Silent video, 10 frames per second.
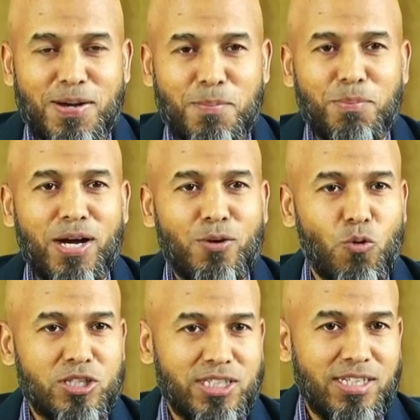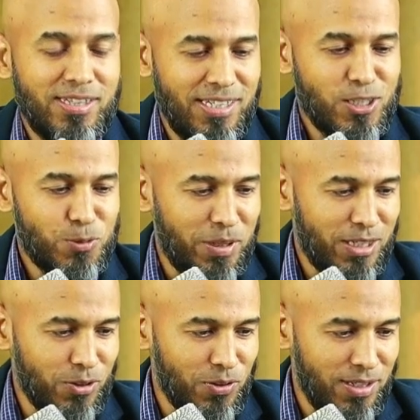by watching this
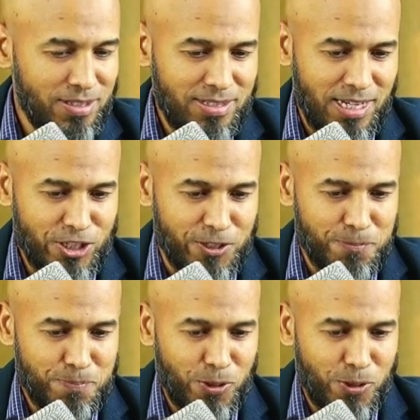particular session?